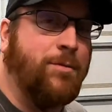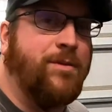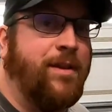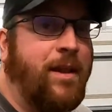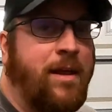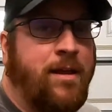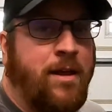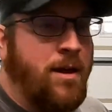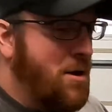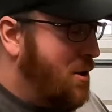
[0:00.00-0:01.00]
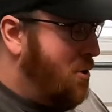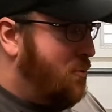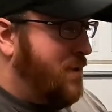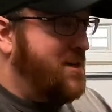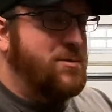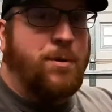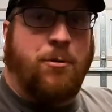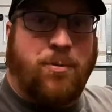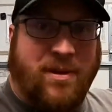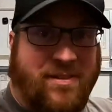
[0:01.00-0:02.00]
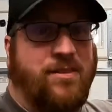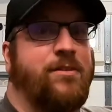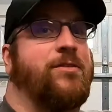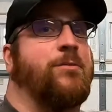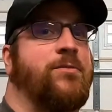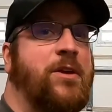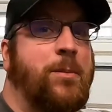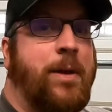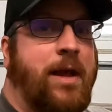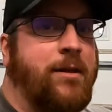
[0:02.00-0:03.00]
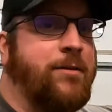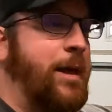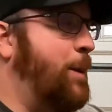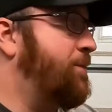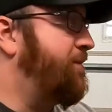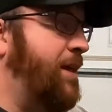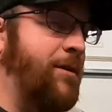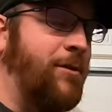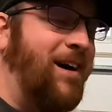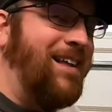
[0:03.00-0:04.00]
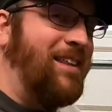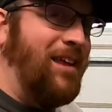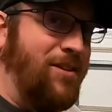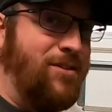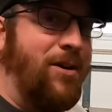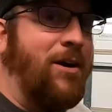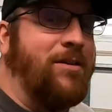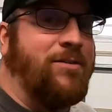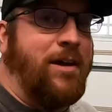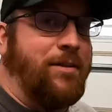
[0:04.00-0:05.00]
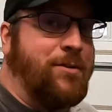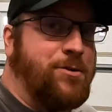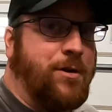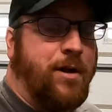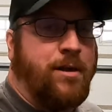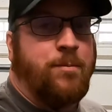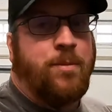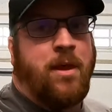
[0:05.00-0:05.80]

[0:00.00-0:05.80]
Well, today we're actually be replacing some V-band clamps that are on the exhaust on the truck.